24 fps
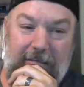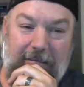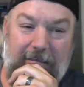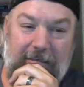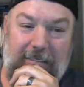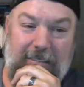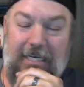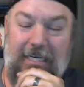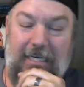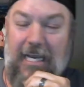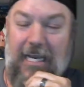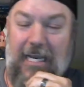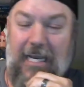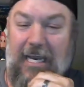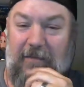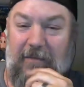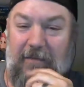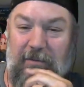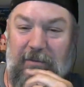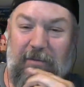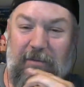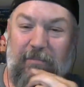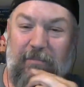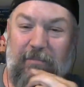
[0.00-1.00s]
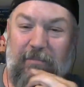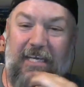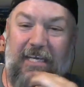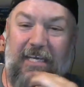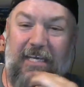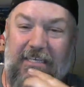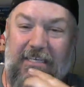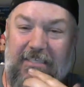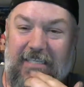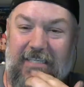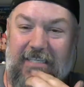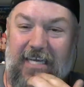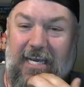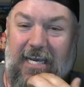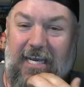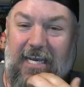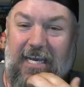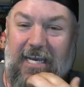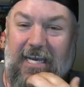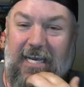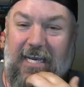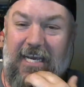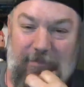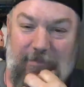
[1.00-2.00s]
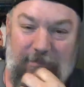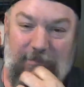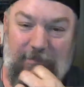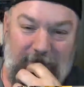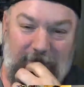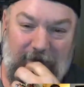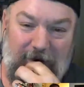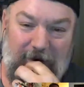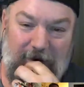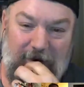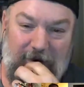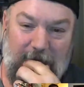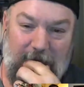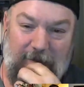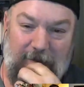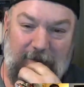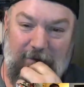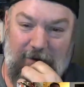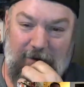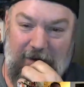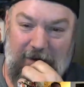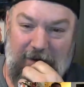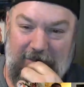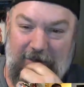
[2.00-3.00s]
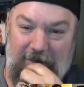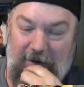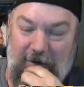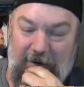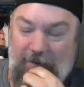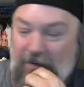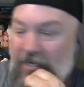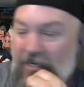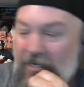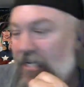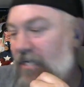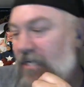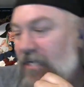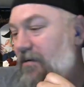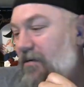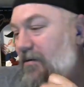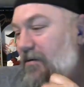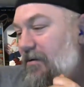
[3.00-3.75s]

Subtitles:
I'm a completist. I have to get them all before I start reading it.